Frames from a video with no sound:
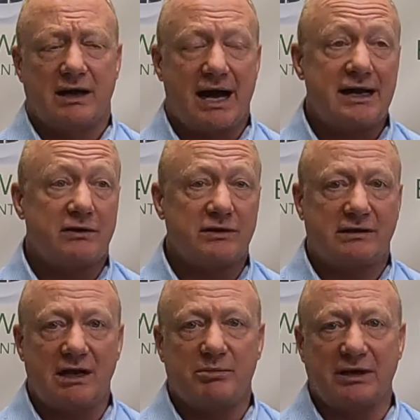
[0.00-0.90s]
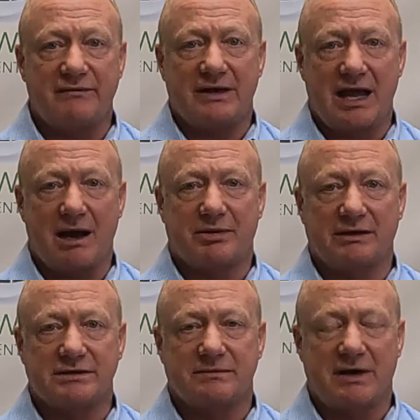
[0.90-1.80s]
I know that they believe in
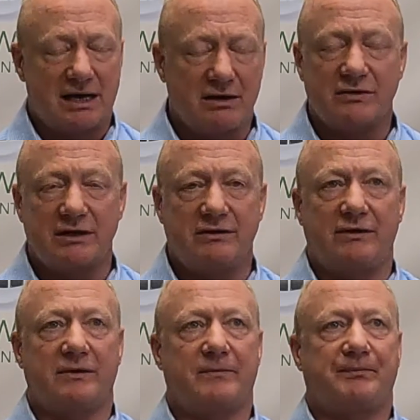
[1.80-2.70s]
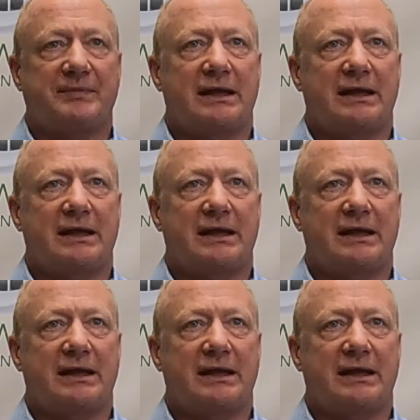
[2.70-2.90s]
capitalism. I know that you do.